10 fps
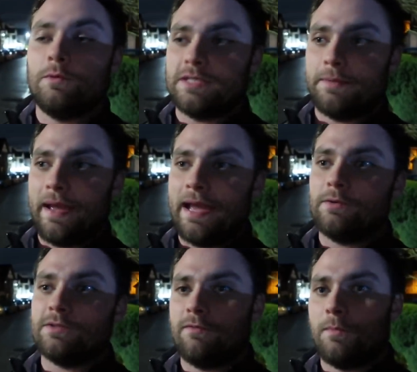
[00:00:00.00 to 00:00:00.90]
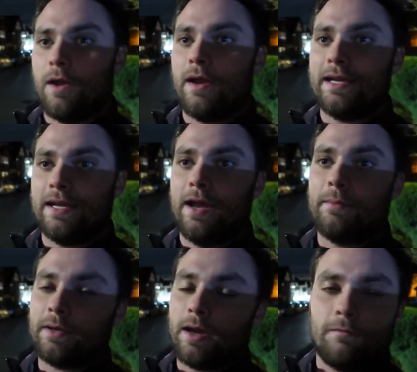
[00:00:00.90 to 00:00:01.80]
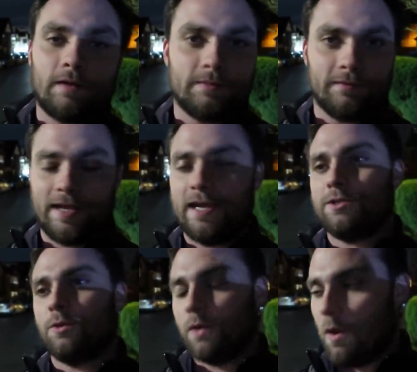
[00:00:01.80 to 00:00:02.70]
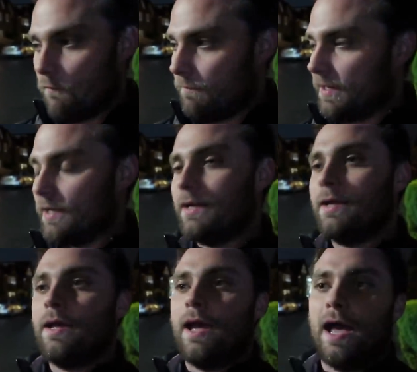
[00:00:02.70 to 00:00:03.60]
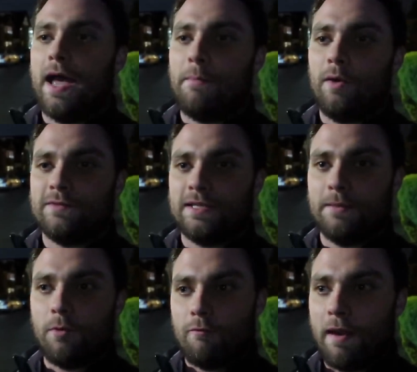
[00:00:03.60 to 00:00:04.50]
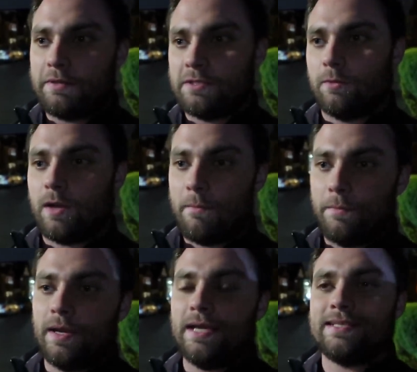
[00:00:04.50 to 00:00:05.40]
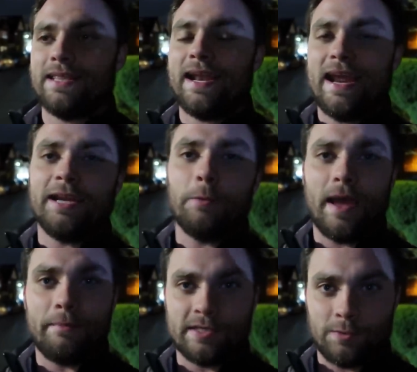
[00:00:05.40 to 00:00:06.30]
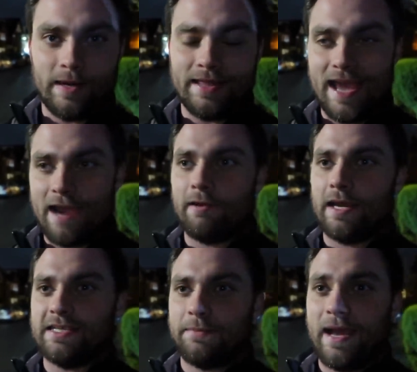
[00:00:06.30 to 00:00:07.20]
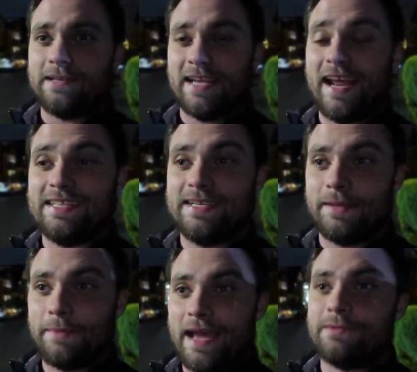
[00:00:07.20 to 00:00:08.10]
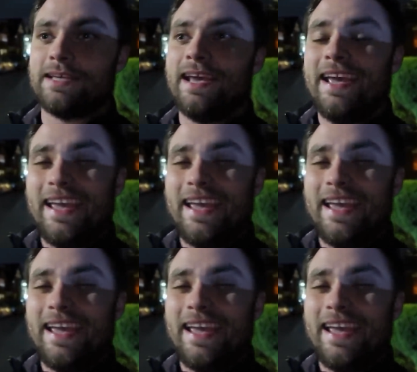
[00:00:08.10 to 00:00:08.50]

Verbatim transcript: and forty pounds from like um, golf clubs for cash or Golf Bidder, um, obviously the more reputable companies, and then anywhere between there and eighty pounds. And eighty pounds